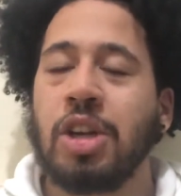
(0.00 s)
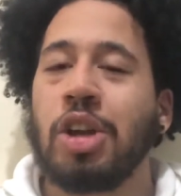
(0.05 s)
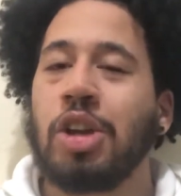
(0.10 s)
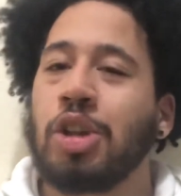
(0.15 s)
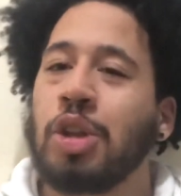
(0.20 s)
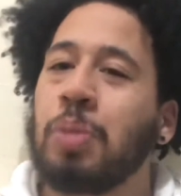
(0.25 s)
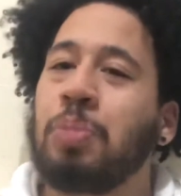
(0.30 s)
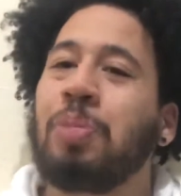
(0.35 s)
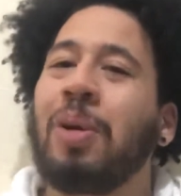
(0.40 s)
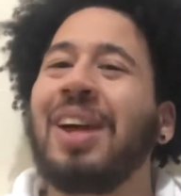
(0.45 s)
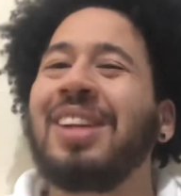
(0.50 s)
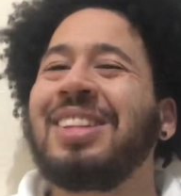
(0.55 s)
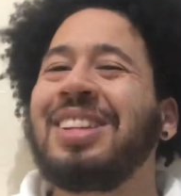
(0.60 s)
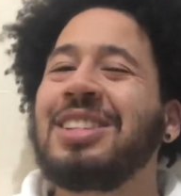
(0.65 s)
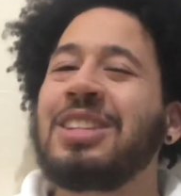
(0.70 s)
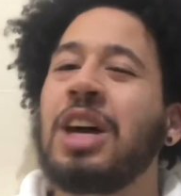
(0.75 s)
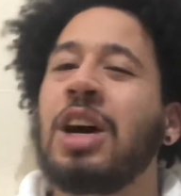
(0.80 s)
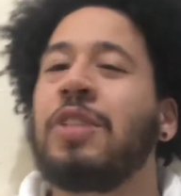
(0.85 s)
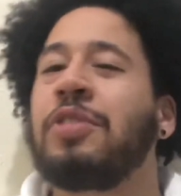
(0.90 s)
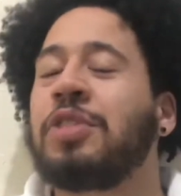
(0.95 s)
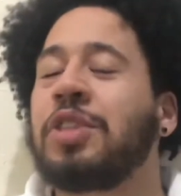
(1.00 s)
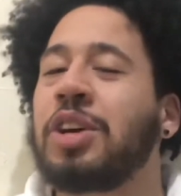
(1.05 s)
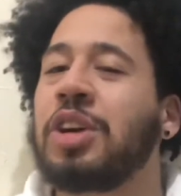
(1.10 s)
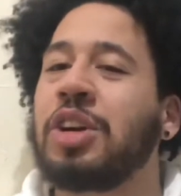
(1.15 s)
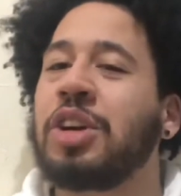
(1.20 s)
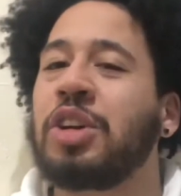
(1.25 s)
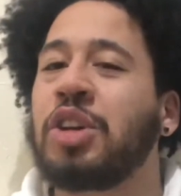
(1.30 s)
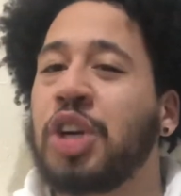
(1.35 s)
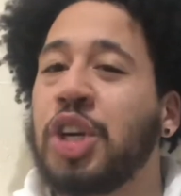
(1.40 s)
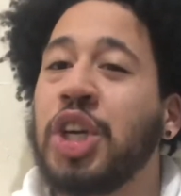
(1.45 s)
The presence of
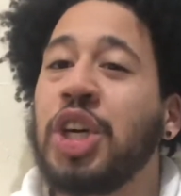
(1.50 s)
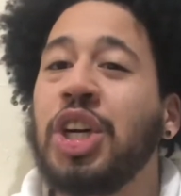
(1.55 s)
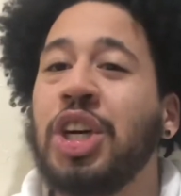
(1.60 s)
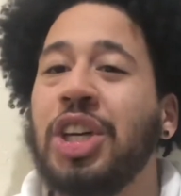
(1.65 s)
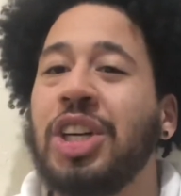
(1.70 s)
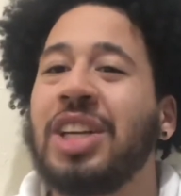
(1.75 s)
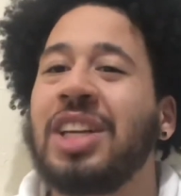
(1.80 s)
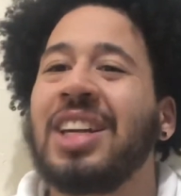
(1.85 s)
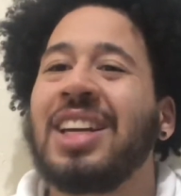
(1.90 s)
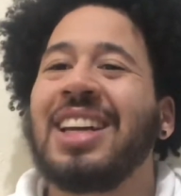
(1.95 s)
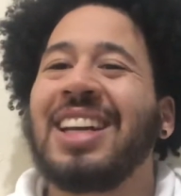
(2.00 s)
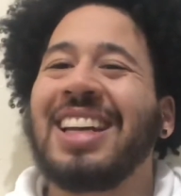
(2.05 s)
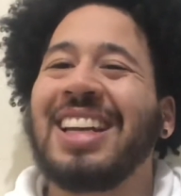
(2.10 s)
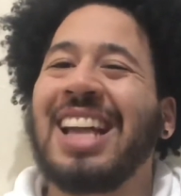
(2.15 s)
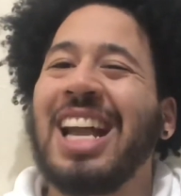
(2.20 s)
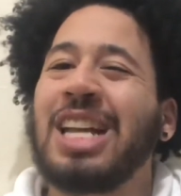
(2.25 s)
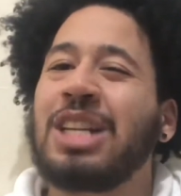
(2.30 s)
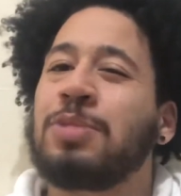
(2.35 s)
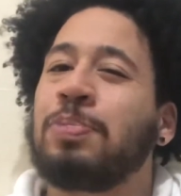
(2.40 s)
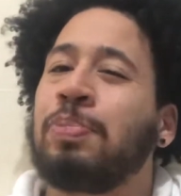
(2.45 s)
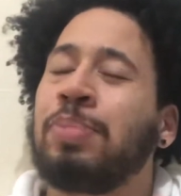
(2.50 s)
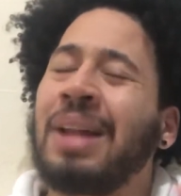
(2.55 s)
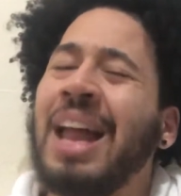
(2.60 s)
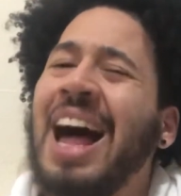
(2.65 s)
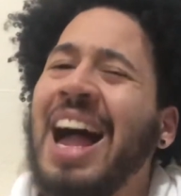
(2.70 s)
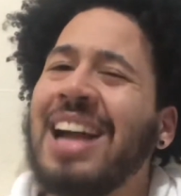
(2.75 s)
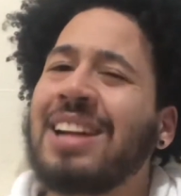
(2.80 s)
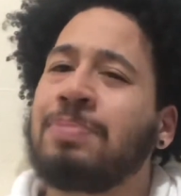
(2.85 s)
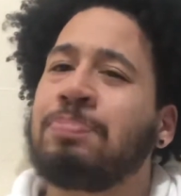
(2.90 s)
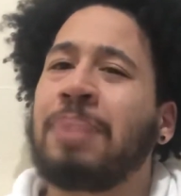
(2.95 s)
good gets
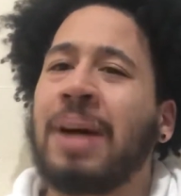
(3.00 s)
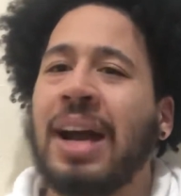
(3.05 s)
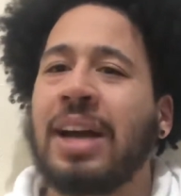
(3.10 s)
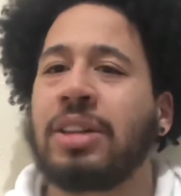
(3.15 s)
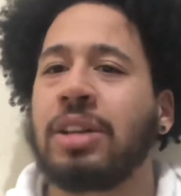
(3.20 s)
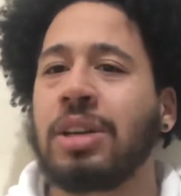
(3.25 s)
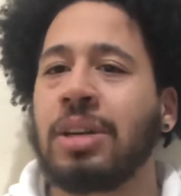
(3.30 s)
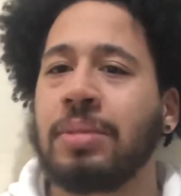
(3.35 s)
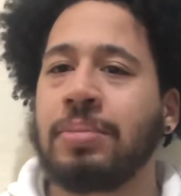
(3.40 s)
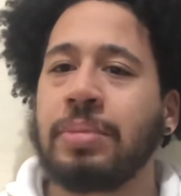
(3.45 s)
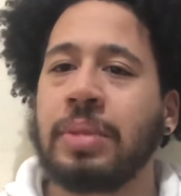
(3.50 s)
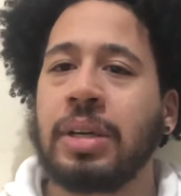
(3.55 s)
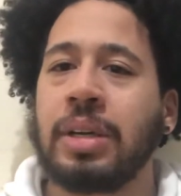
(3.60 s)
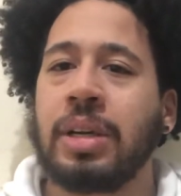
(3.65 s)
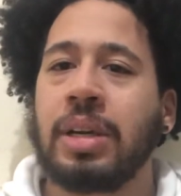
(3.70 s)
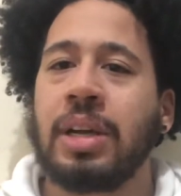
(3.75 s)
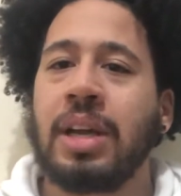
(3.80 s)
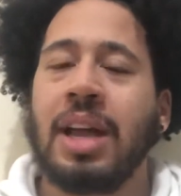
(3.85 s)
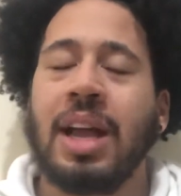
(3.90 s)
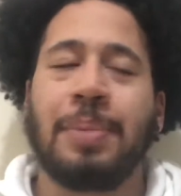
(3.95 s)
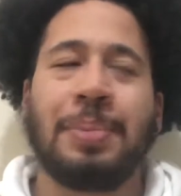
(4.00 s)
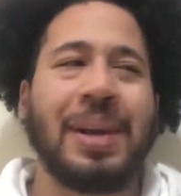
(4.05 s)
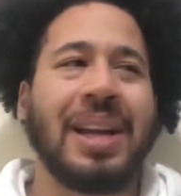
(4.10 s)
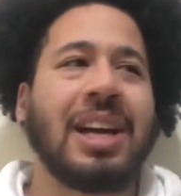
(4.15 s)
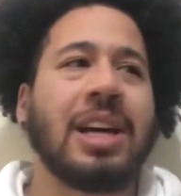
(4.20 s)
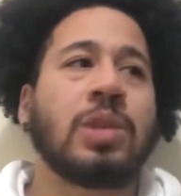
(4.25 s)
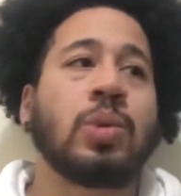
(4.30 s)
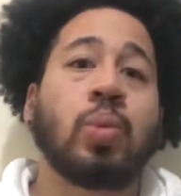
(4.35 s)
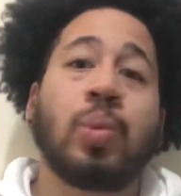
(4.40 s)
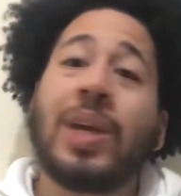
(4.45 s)
blocked by them
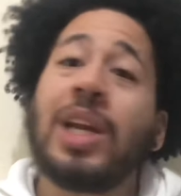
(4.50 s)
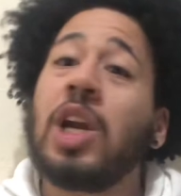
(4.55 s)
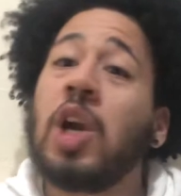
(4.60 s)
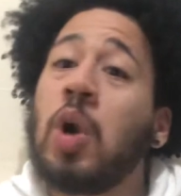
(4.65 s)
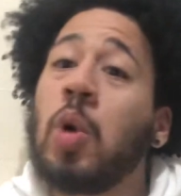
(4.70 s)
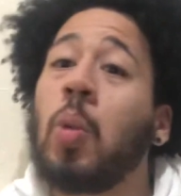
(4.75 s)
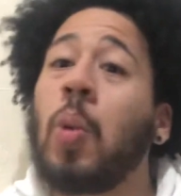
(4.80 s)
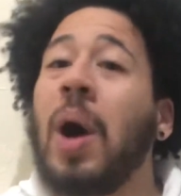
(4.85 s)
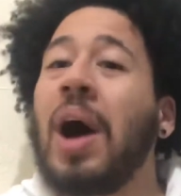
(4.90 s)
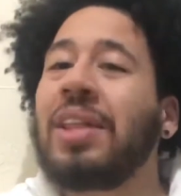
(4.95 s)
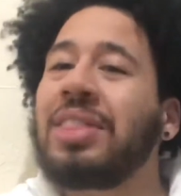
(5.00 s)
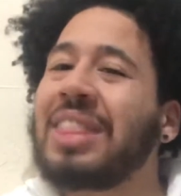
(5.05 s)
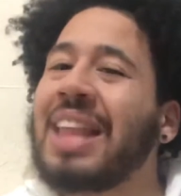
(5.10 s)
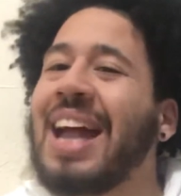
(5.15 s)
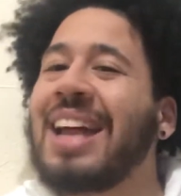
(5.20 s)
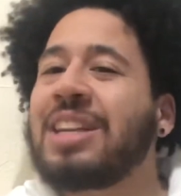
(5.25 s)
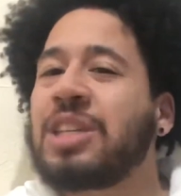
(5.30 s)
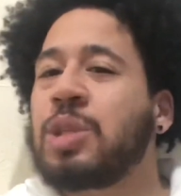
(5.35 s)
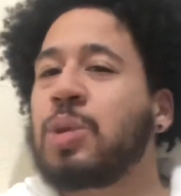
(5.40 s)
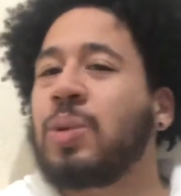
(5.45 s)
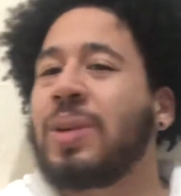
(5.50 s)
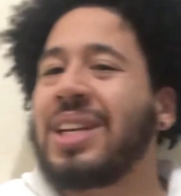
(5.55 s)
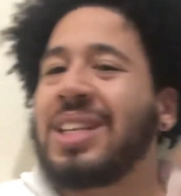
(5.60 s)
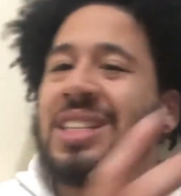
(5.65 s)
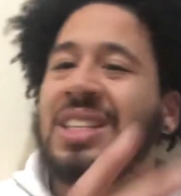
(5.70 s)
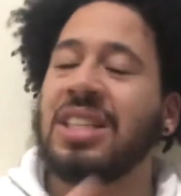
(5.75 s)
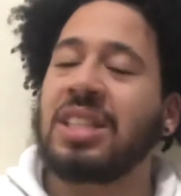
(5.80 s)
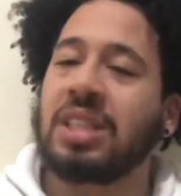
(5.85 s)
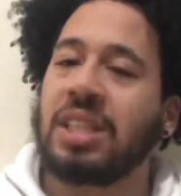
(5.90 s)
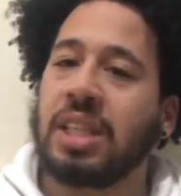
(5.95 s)
because we don't want that to
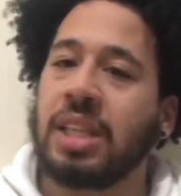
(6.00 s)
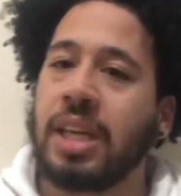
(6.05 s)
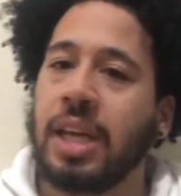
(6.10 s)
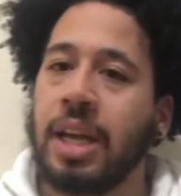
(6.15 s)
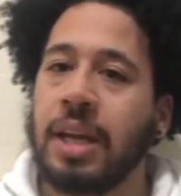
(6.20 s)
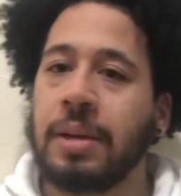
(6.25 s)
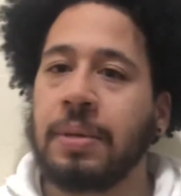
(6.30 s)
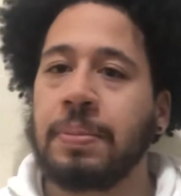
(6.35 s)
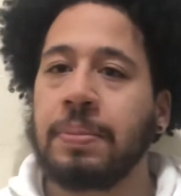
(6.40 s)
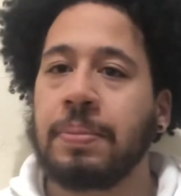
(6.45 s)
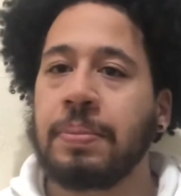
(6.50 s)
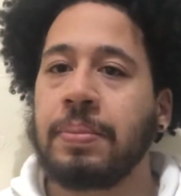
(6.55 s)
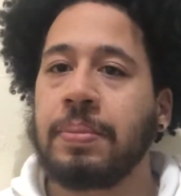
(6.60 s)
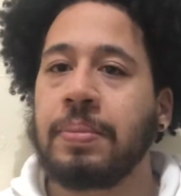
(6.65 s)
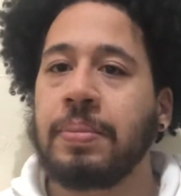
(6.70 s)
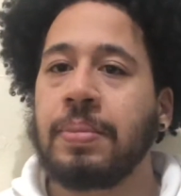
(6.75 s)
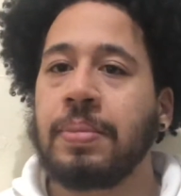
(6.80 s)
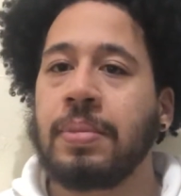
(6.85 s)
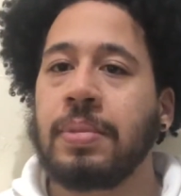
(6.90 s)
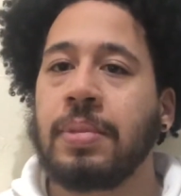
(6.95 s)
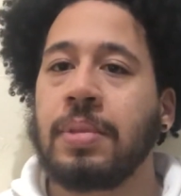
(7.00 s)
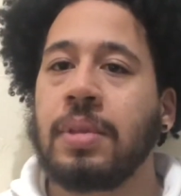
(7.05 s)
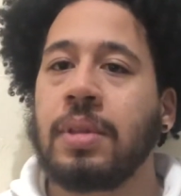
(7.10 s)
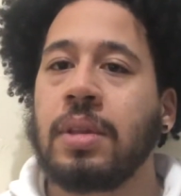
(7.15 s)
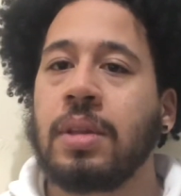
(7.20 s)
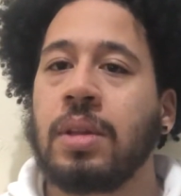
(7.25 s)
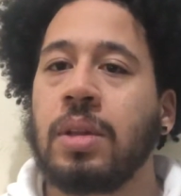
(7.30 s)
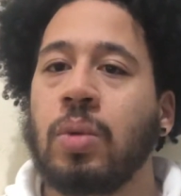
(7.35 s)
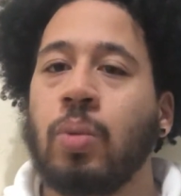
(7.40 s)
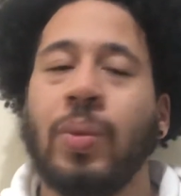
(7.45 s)
exist again.
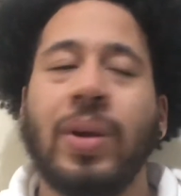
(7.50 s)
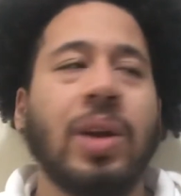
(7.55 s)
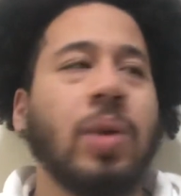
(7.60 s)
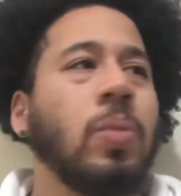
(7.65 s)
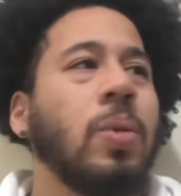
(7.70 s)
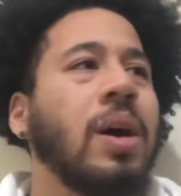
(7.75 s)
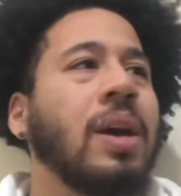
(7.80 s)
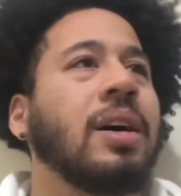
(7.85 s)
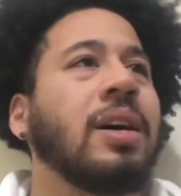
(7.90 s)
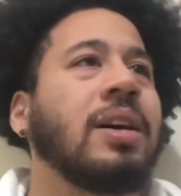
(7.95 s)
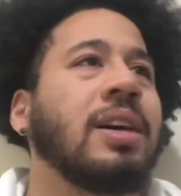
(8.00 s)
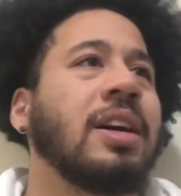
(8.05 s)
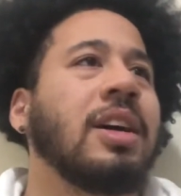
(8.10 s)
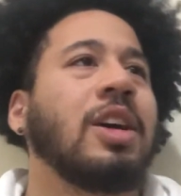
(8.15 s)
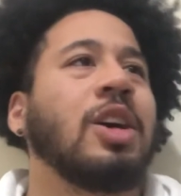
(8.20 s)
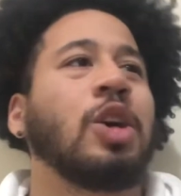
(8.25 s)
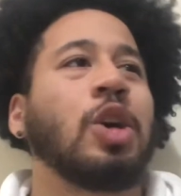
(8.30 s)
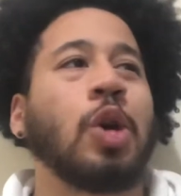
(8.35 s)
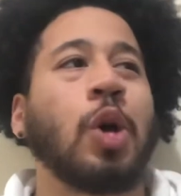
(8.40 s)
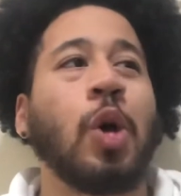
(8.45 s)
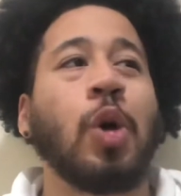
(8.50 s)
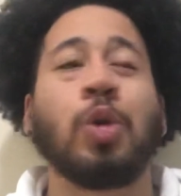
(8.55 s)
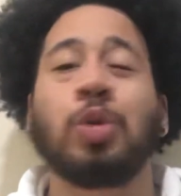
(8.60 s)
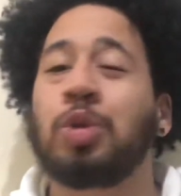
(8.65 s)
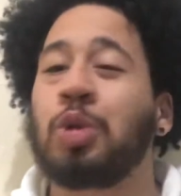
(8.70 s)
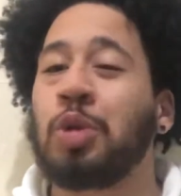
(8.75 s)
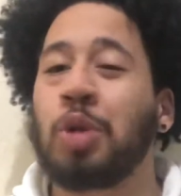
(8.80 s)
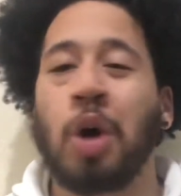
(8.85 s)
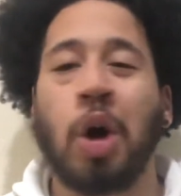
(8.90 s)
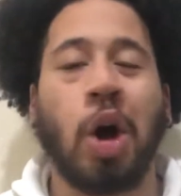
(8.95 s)
We don't want to go
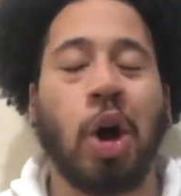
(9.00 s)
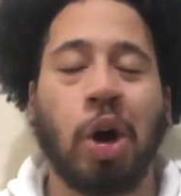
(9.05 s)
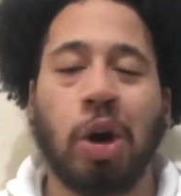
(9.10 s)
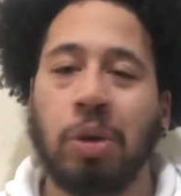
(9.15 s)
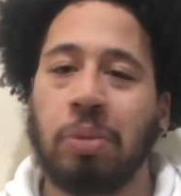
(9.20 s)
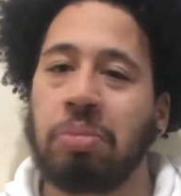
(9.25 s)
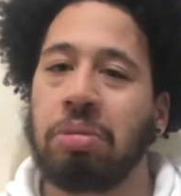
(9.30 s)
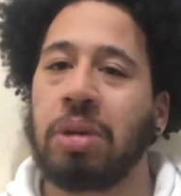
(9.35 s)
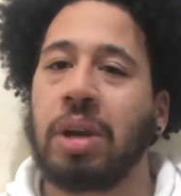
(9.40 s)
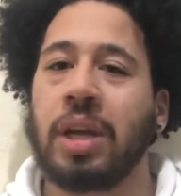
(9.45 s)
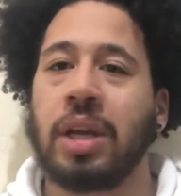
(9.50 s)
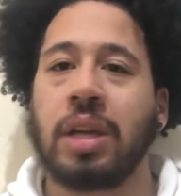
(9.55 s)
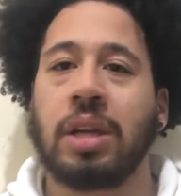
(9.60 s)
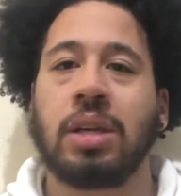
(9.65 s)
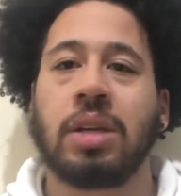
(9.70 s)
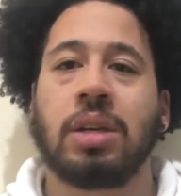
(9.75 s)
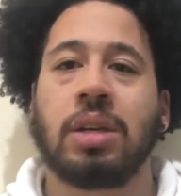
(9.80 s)
through the heartbreak,